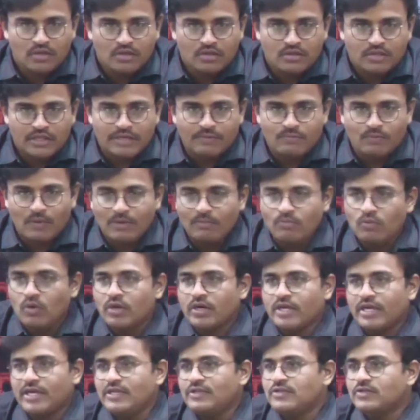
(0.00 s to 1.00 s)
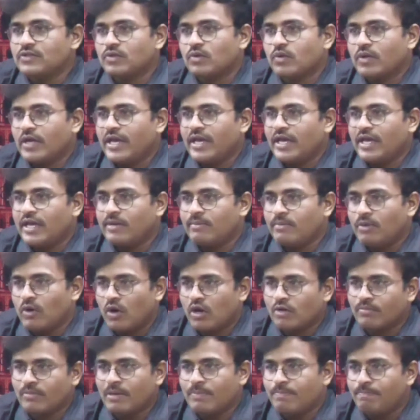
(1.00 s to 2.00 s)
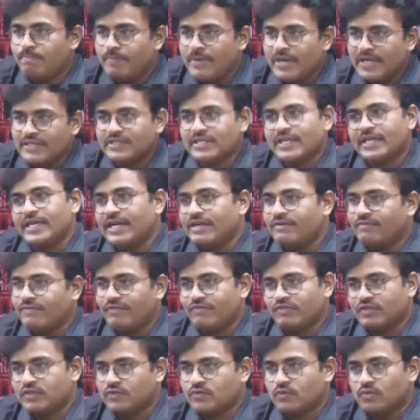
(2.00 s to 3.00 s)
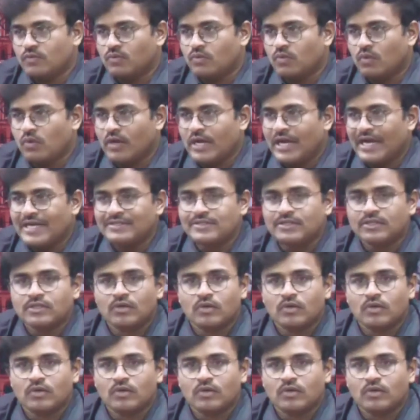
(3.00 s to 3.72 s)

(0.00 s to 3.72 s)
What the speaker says: Then one more is, okay, a normal basic gateway, which is known as,